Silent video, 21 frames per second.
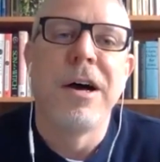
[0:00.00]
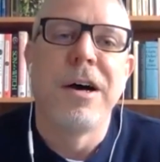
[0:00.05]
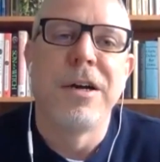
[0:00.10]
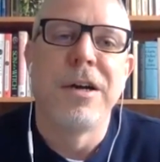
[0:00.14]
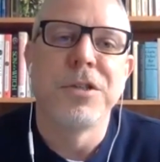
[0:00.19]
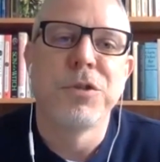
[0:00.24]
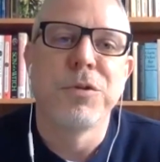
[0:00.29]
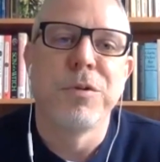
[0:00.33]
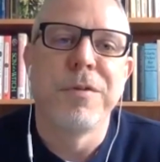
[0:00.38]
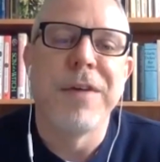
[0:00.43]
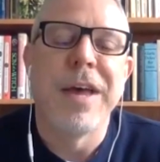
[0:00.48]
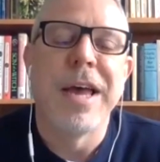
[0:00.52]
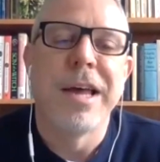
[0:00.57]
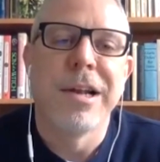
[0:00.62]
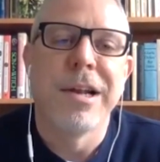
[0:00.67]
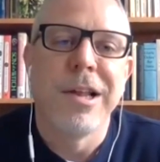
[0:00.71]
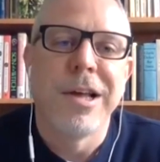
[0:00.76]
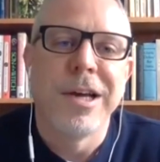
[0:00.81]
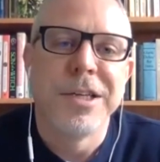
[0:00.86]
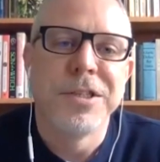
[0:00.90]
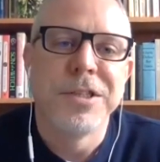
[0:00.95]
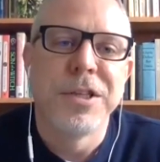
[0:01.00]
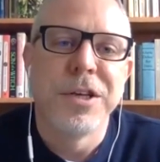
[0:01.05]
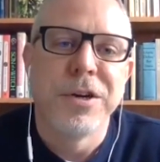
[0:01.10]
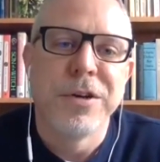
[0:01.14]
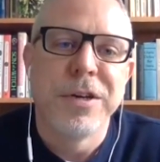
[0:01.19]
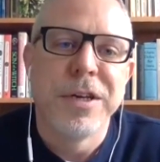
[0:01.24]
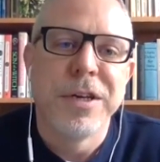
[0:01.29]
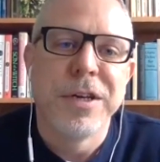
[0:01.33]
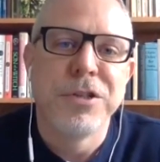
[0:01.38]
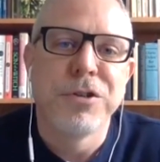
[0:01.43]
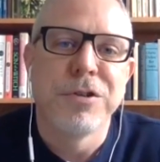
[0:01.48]
sort of analyze
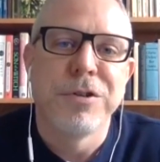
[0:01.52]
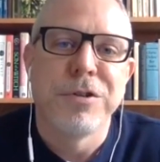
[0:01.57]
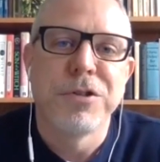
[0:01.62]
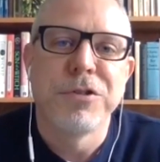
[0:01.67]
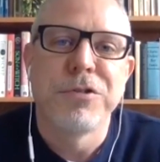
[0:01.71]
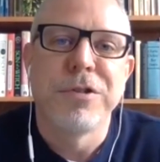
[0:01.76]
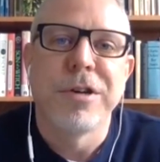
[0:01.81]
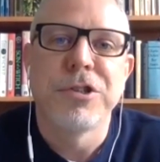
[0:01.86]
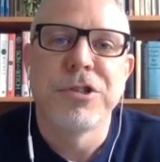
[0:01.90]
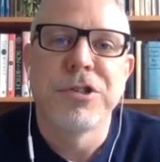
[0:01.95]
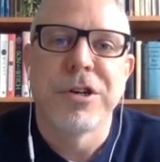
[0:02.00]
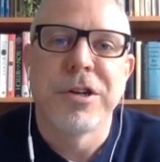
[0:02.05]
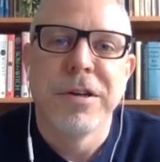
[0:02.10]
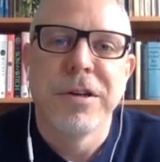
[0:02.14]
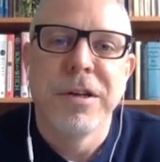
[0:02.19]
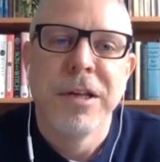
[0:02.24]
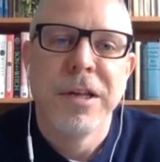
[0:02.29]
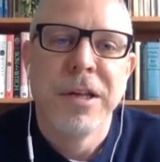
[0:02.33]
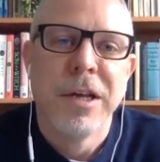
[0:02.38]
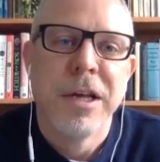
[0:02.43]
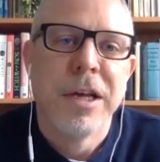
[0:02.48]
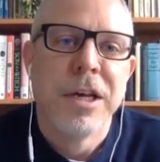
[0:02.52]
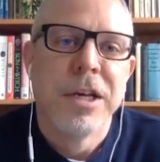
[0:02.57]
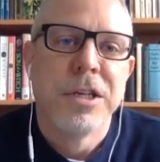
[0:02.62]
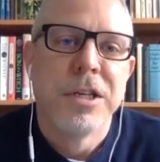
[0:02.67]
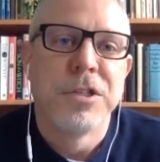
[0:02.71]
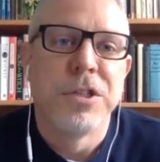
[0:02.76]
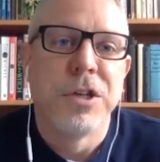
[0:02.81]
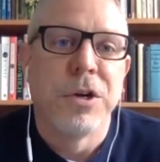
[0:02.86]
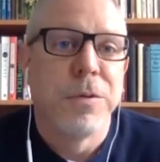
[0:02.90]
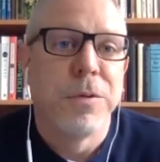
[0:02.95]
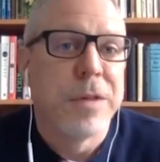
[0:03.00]
their internal structure.
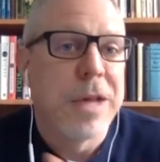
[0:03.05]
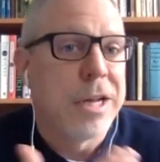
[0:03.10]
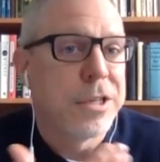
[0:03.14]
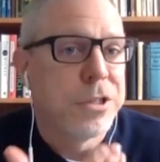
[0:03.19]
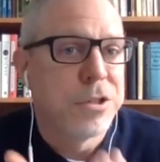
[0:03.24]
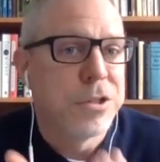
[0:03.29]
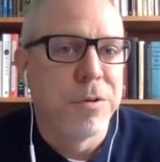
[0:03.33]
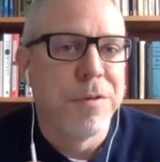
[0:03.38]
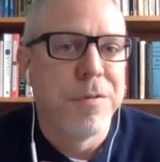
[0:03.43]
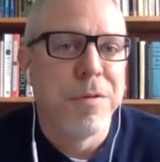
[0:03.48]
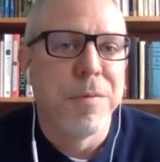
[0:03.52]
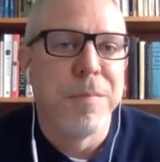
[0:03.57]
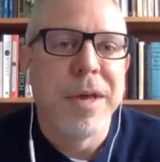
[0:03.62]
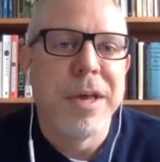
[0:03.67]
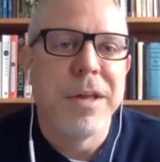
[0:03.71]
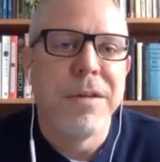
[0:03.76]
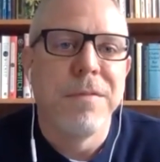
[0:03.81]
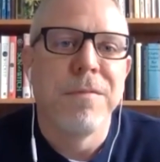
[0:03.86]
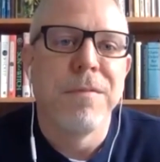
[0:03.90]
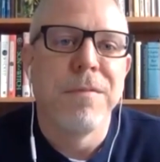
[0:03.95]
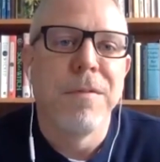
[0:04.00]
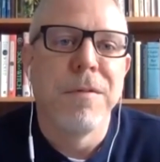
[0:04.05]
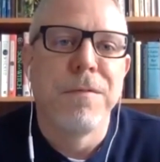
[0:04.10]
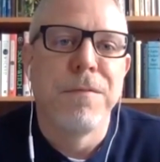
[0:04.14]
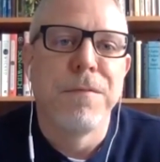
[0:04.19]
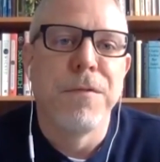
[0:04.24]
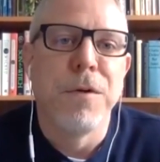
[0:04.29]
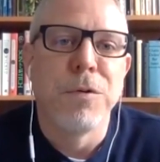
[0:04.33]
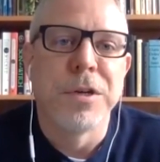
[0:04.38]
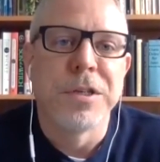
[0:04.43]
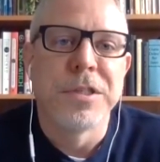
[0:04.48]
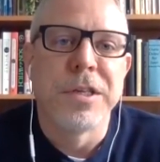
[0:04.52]
So that's sort of the main
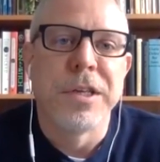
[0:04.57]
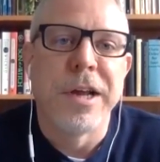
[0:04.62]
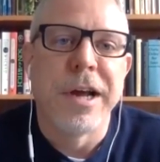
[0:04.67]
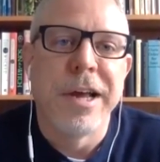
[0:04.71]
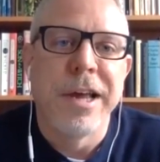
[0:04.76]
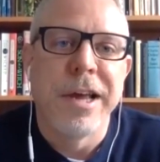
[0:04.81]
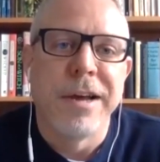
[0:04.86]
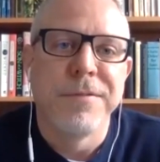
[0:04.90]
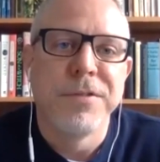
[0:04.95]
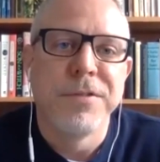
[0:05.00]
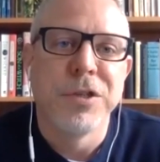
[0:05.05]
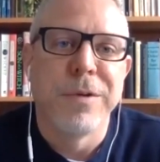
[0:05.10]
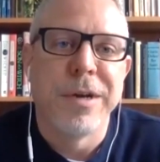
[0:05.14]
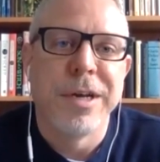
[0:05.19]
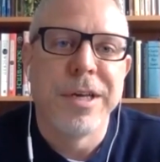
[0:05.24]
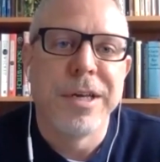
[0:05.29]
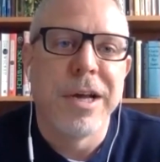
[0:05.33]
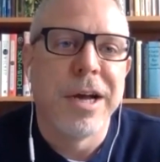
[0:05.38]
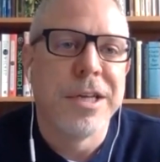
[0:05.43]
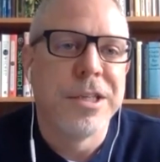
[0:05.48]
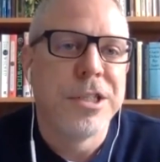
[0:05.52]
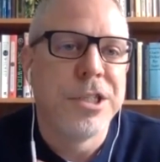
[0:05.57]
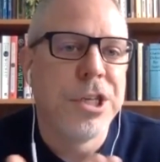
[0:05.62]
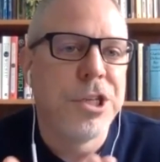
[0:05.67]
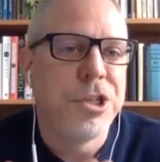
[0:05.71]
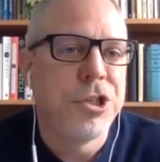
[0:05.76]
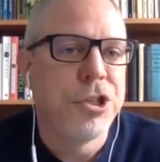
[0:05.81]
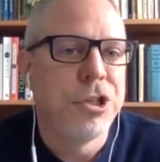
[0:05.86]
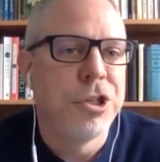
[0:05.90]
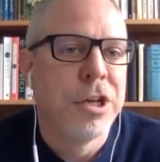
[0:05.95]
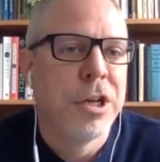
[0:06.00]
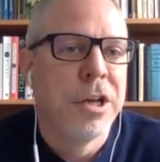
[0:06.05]
focus that I have. So I
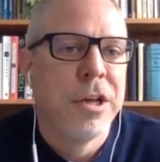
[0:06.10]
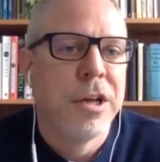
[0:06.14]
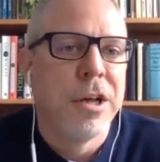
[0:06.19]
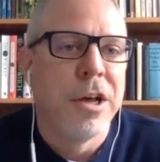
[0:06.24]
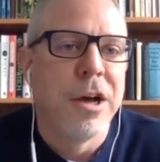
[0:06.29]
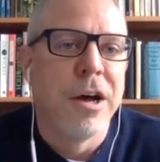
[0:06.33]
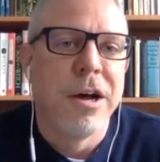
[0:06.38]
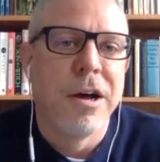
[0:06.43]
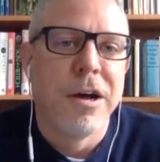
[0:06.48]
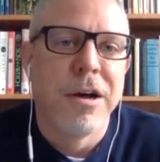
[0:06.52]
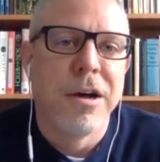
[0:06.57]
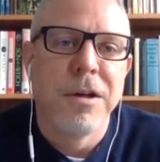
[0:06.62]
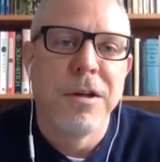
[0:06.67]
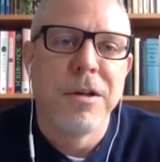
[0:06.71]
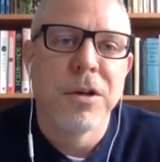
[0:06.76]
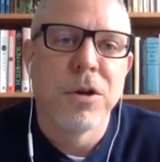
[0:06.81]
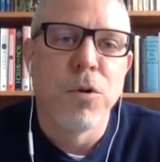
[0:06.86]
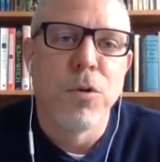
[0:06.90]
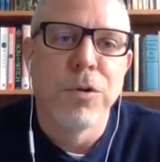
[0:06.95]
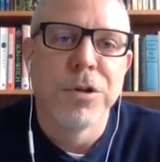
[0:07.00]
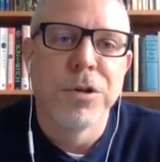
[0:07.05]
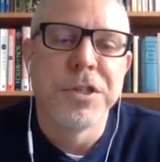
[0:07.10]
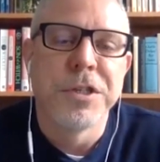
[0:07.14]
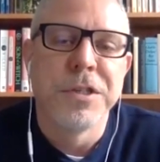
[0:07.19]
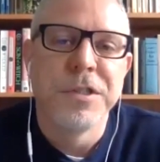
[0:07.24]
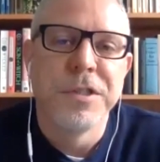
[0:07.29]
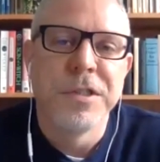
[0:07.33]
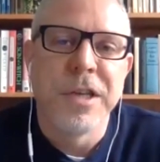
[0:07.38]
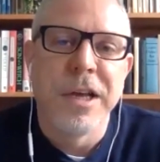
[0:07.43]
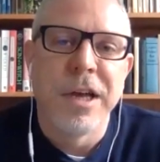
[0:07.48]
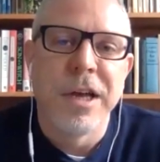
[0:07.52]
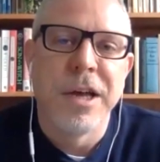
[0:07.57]
teach
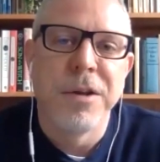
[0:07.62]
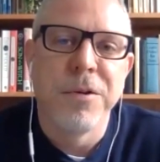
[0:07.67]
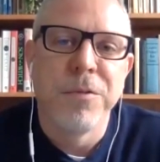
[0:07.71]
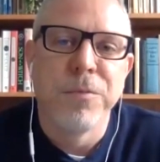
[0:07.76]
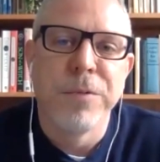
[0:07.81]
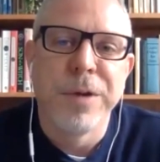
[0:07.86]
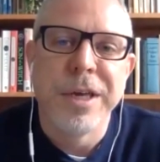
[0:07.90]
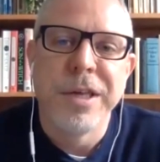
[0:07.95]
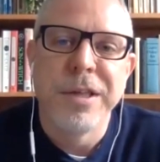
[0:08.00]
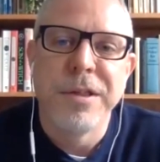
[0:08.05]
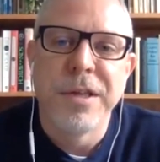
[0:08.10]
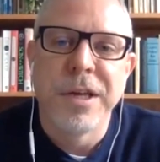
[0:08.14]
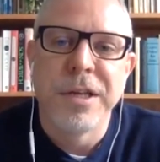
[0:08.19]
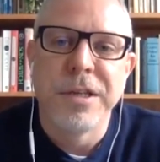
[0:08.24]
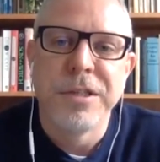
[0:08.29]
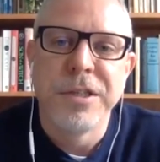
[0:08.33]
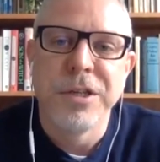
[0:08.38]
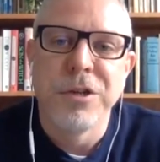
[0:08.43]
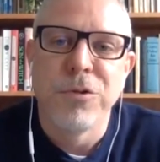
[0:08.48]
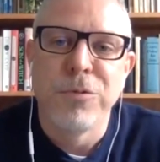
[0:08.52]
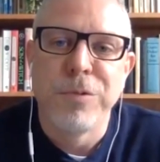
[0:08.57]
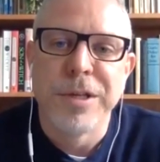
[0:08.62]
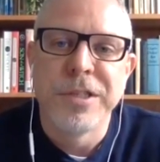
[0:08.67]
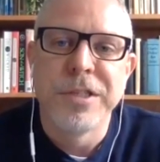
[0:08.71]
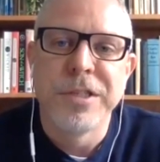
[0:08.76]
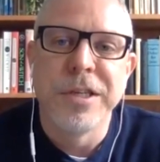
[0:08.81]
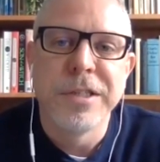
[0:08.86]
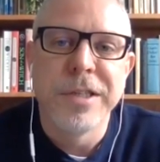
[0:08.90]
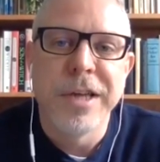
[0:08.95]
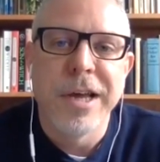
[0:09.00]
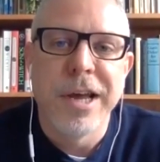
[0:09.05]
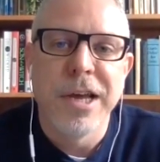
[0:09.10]
courses at Reed that deal with
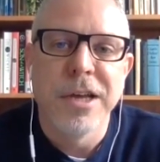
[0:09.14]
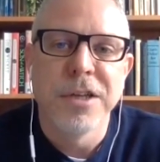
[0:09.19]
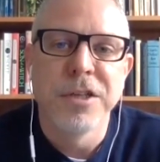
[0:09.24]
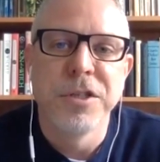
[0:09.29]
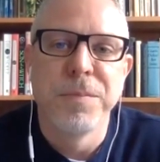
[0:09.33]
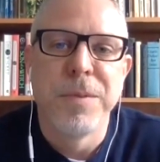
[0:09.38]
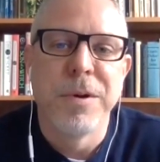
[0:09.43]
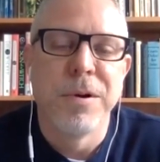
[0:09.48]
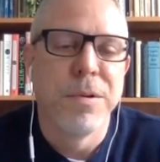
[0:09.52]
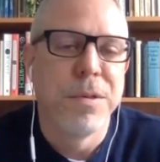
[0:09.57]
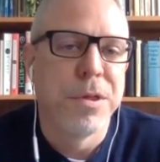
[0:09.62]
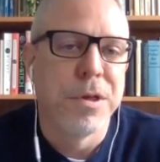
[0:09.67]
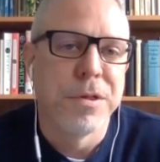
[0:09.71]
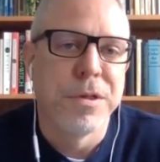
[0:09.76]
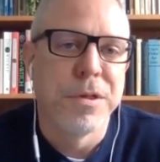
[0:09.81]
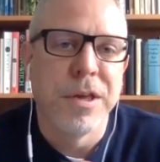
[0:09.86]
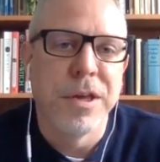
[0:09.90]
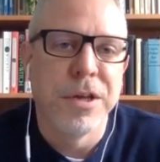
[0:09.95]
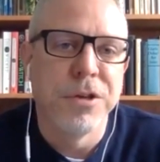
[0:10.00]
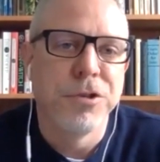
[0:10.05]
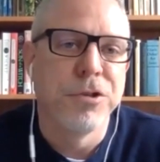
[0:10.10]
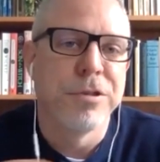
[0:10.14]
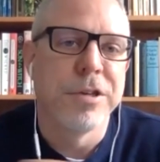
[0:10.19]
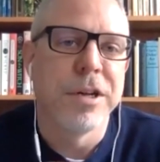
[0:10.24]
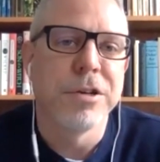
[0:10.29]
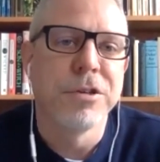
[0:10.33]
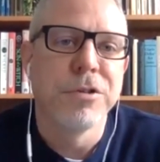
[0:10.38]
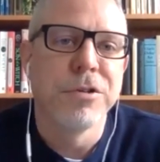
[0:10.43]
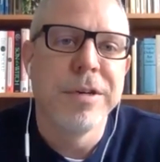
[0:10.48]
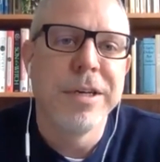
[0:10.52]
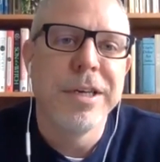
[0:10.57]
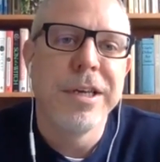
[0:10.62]
syntax, both at the
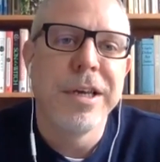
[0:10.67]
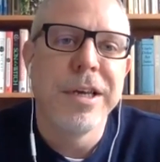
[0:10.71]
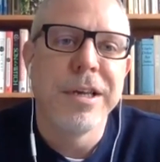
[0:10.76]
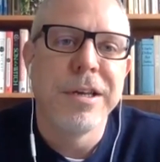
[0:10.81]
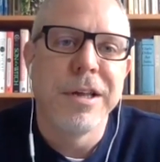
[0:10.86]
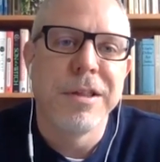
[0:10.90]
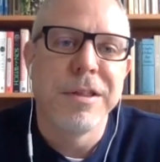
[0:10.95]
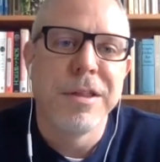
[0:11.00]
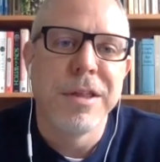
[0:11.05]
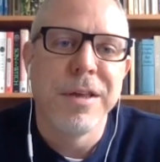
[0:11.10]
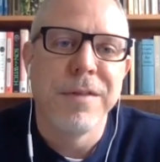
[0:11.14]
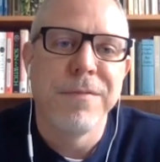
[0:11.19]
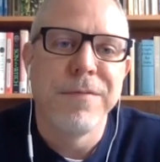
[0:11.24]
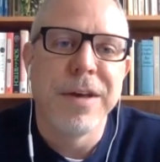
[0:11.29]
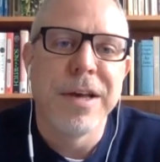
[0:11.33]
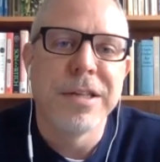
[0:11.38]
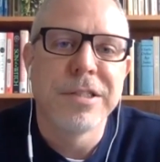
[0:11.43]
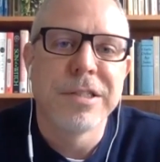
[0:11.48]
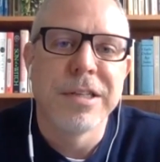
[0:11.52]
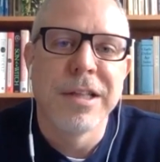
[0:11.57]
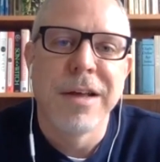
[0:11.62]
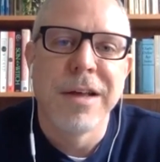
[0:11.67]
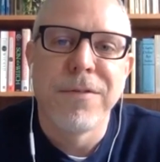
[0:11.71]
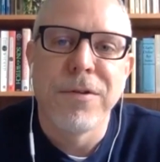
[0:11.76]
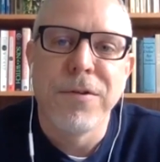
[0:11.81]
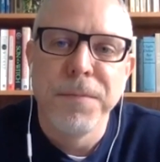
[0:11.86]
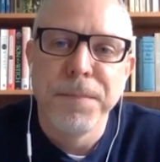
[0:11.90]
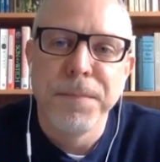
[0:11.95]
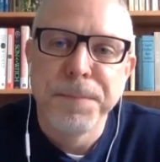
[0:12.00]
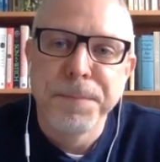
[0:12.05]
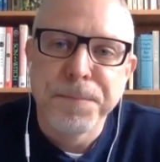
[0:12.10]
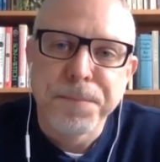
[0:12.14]
introductory and at the advanced
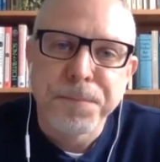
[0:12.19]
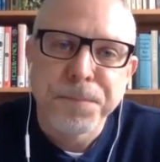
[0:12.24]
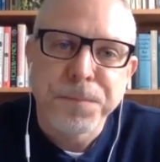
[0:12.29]
level.